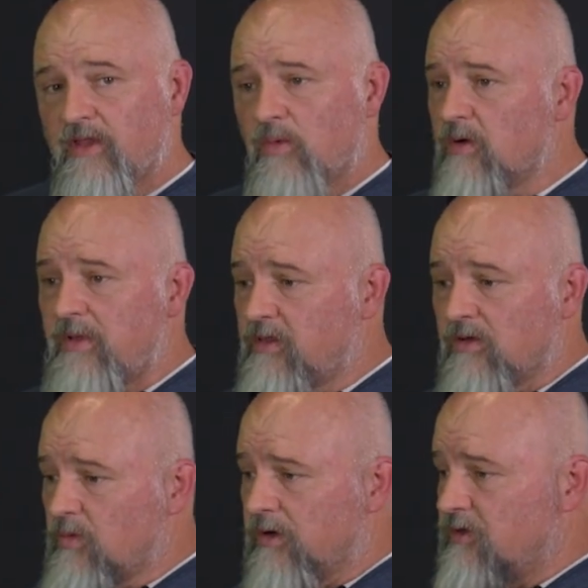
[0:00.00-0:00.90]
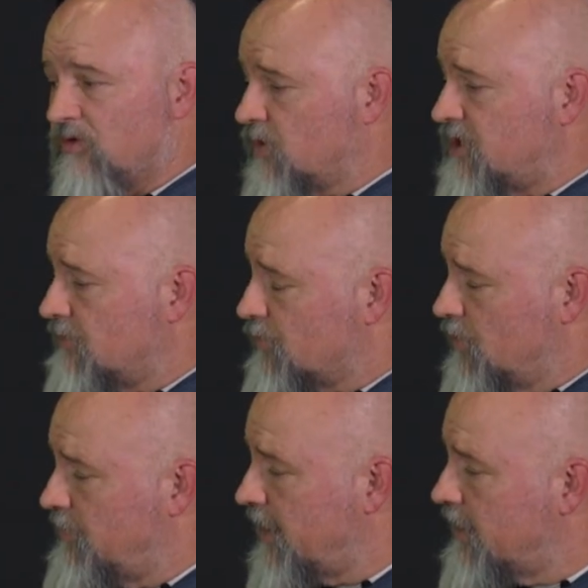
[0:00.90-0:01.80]
There wasn't enough
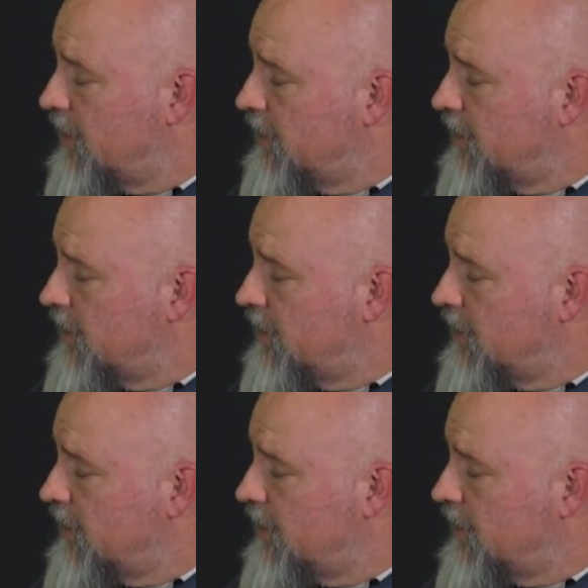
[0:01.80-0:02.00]
room there.